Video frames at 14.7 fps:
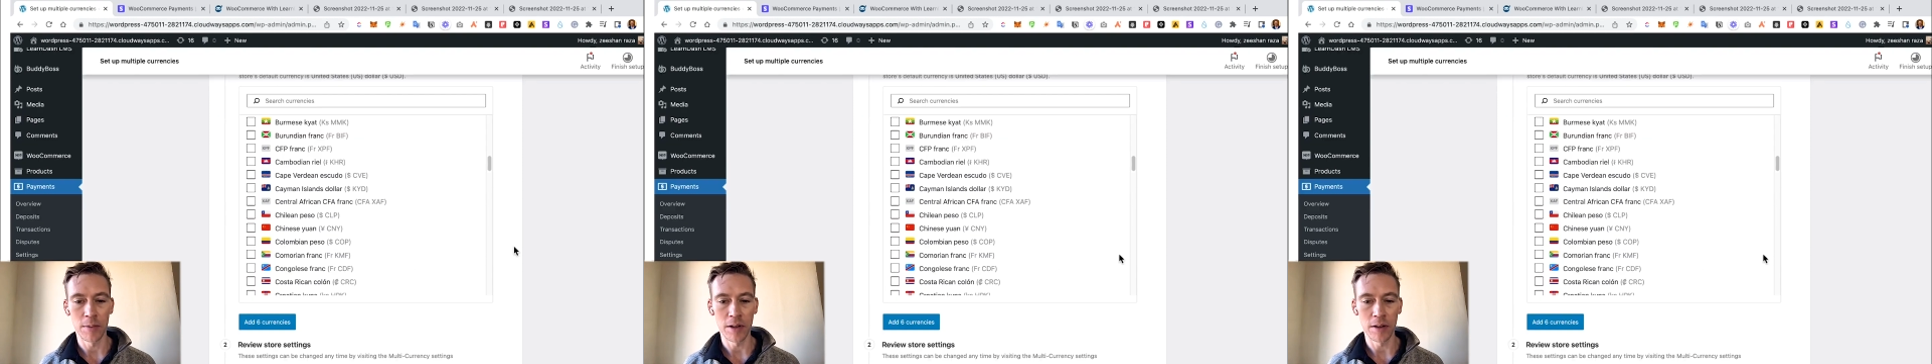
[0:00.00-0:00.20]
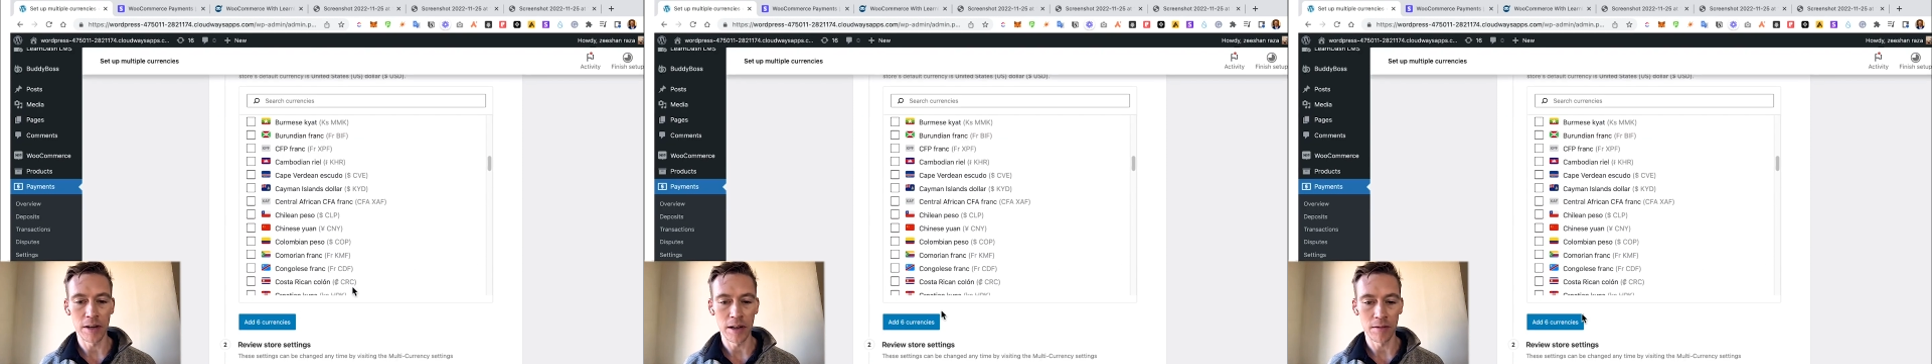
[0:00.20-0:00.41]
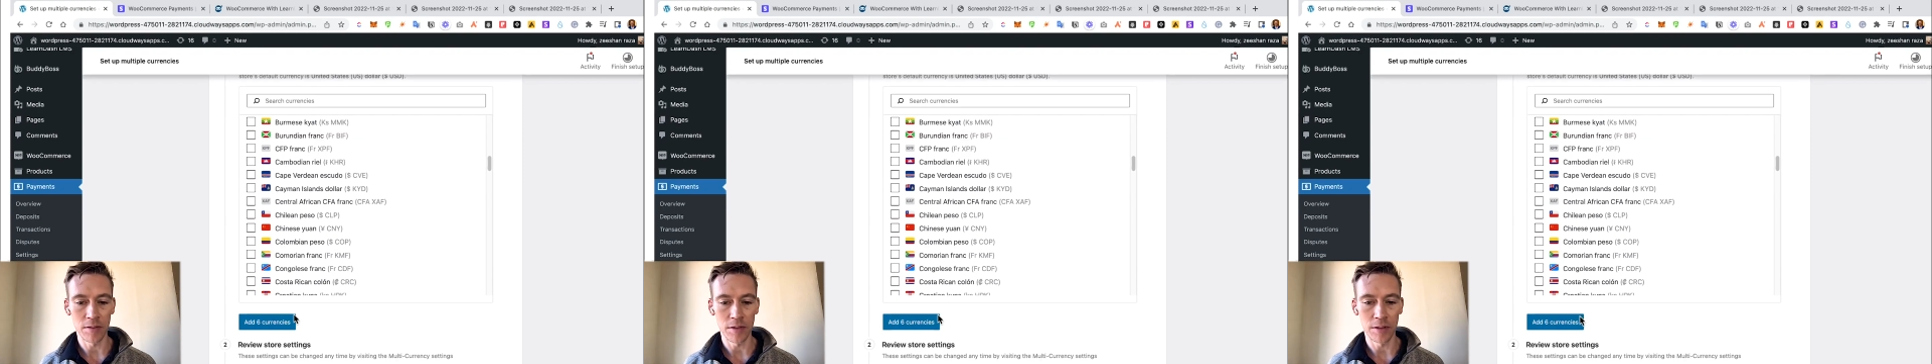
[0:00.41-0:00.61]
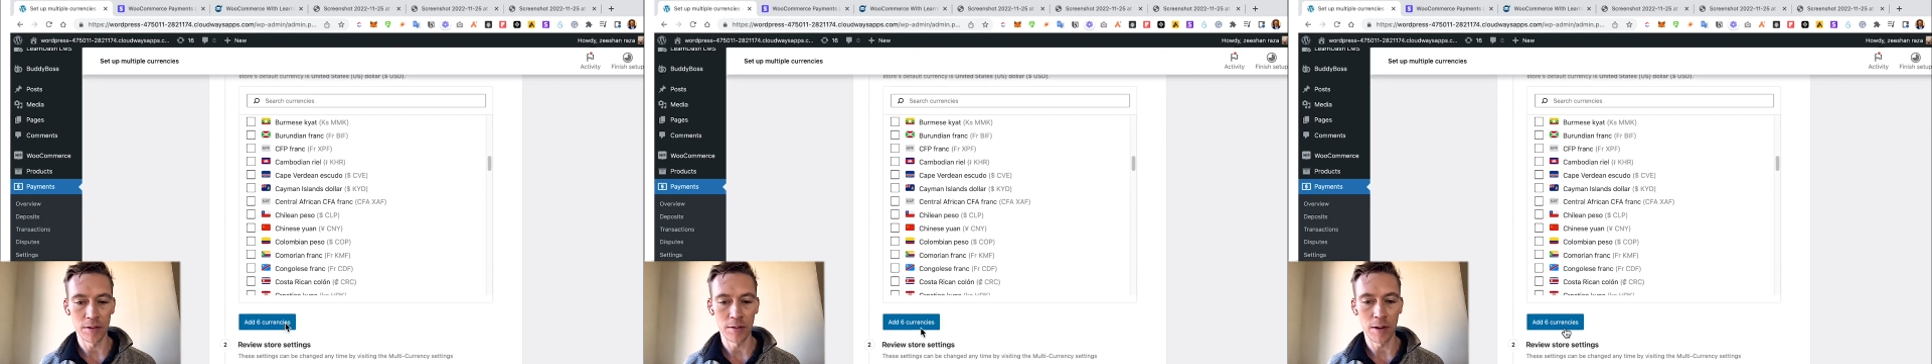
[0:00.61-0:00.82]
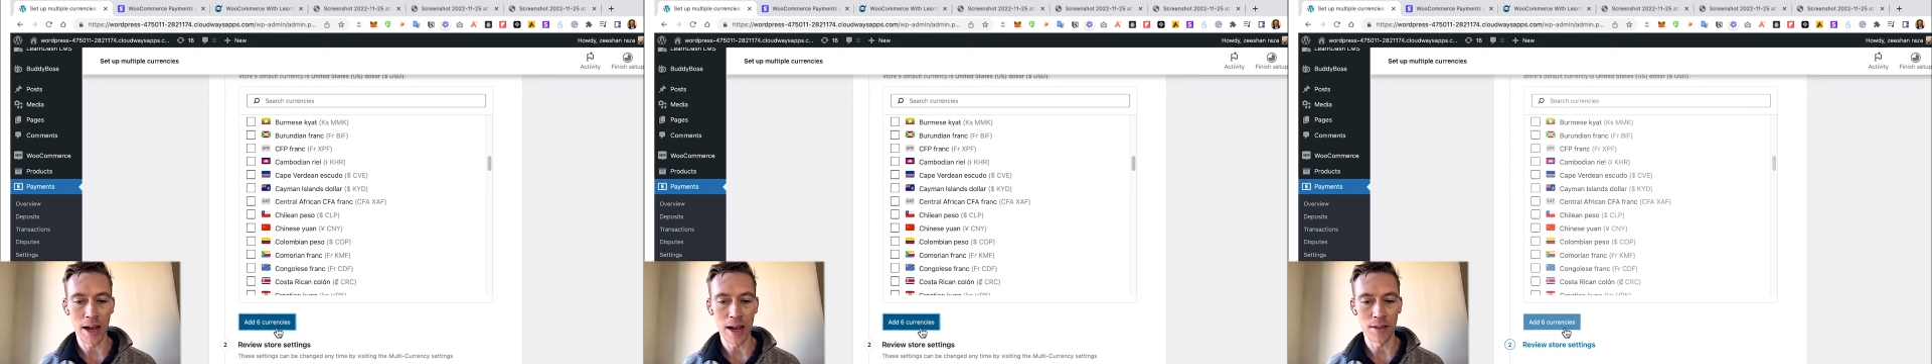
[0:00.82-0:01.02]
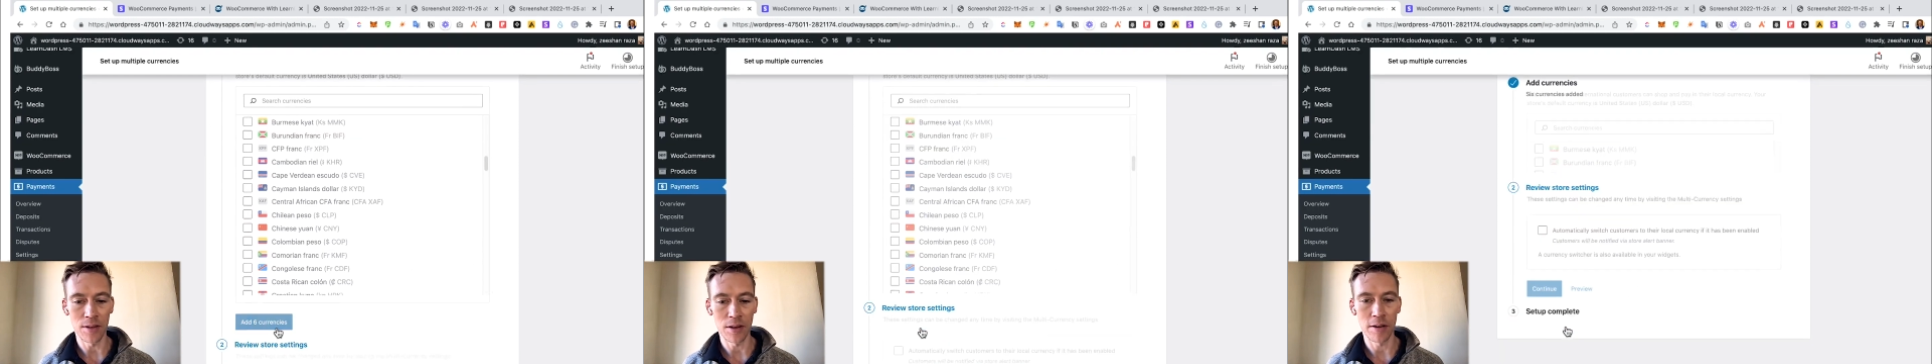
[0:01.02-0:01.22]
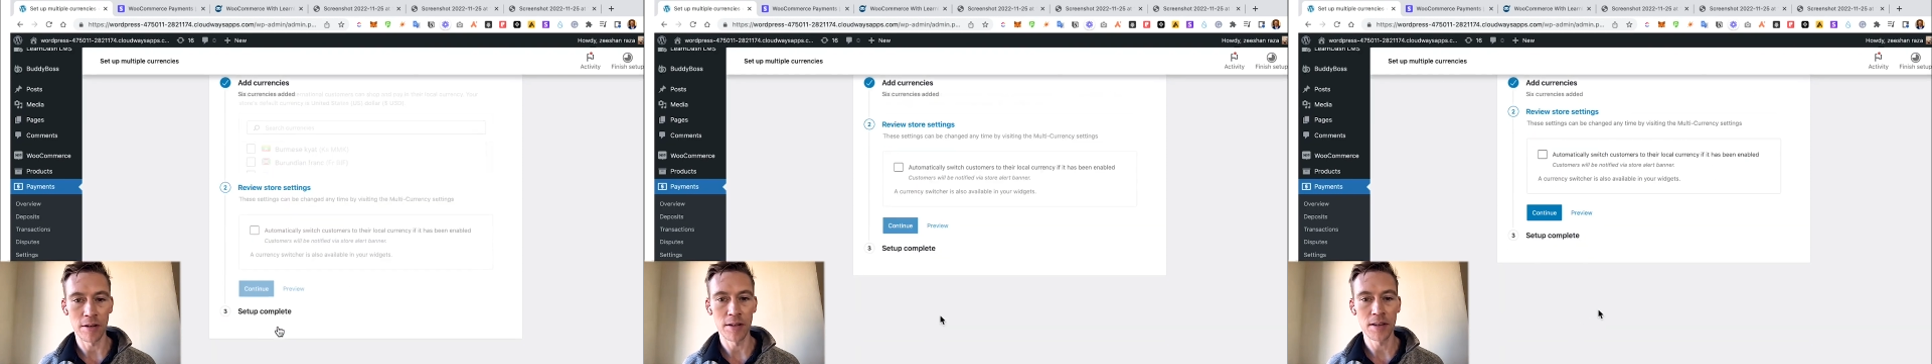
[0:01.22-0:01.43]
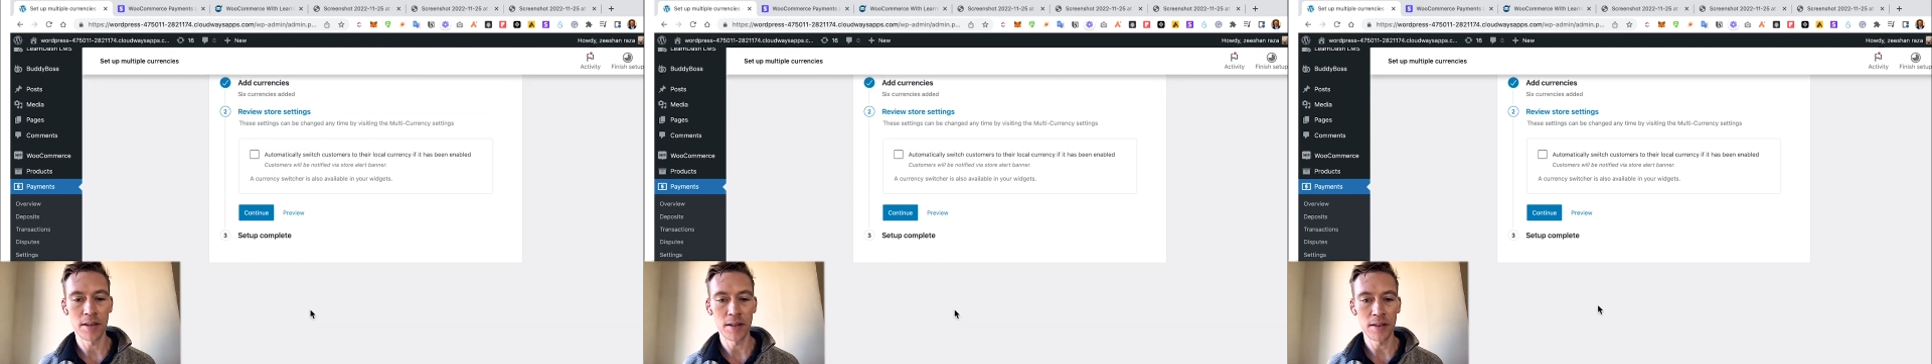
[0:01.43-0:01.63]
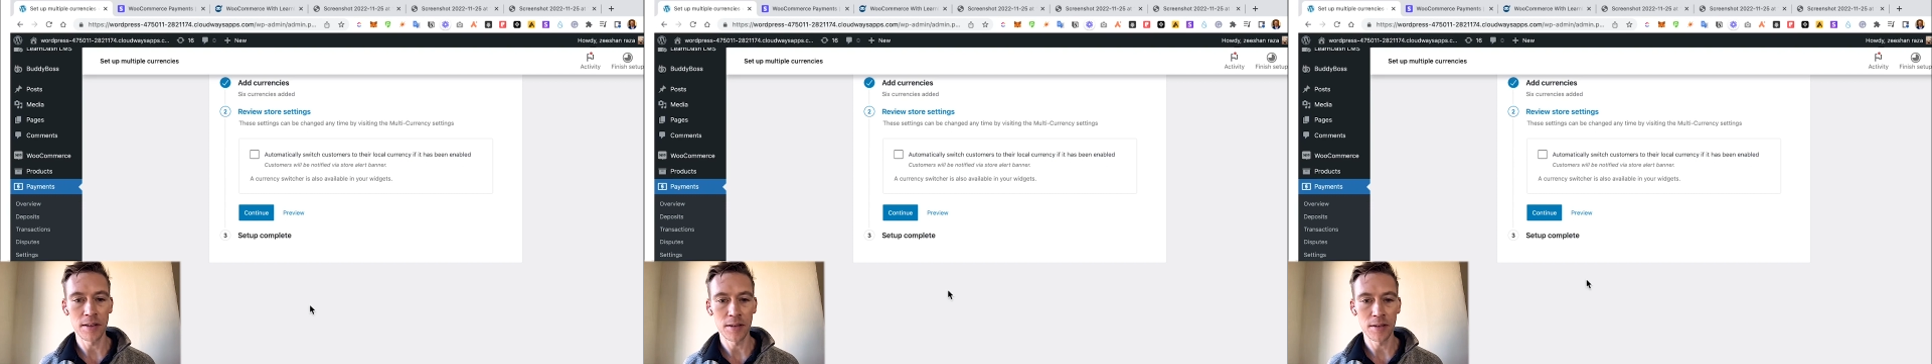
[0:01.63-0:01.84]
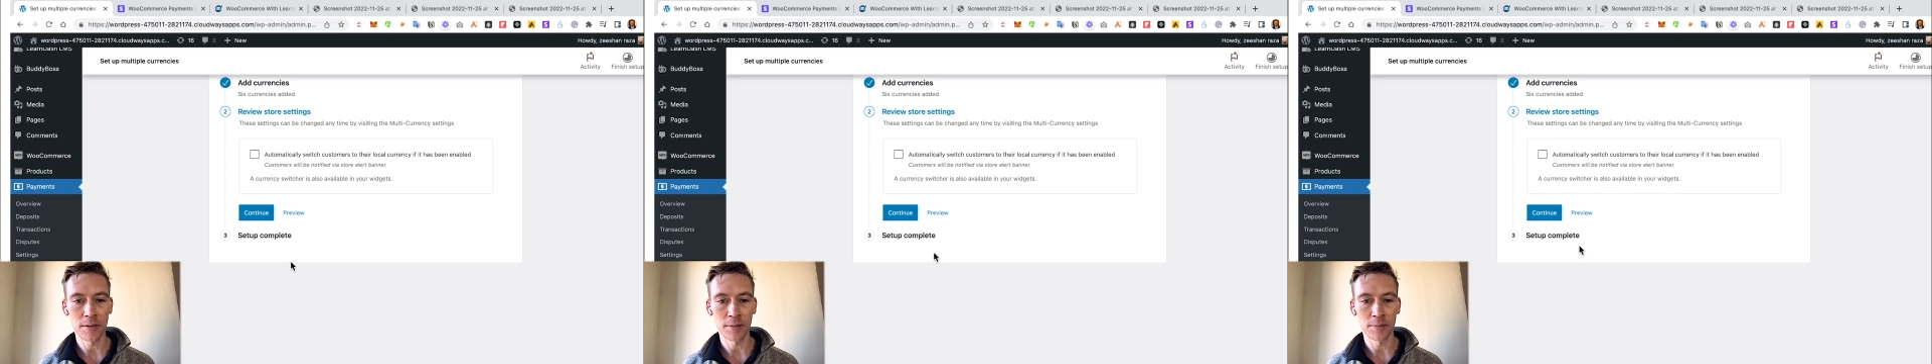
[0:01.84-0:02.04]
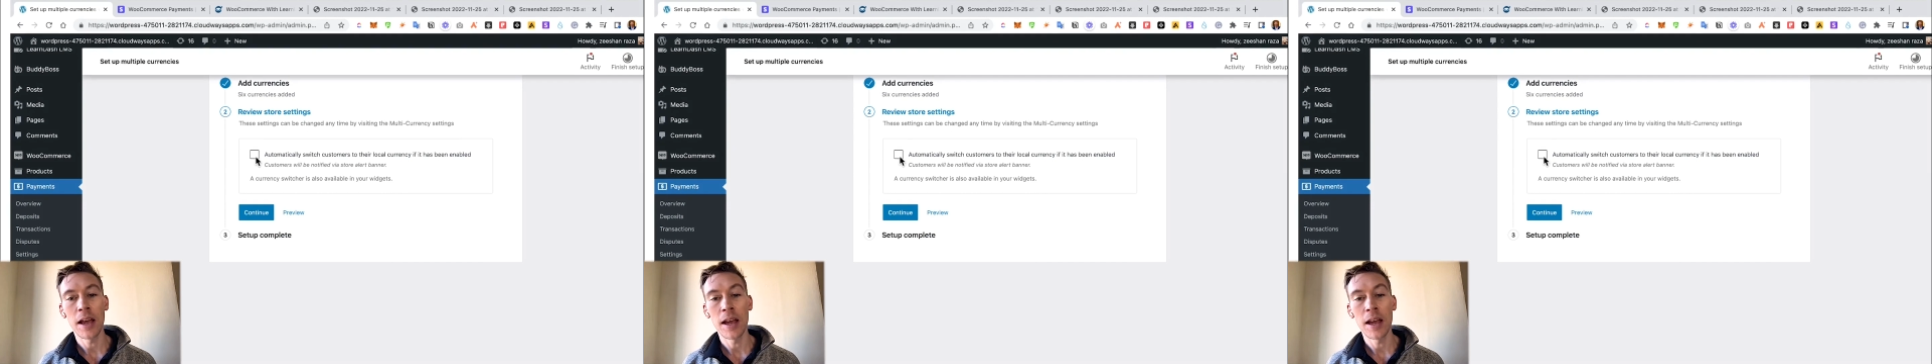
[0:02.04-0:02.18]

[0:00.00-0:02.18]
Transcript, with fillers: We go down to add the currencies.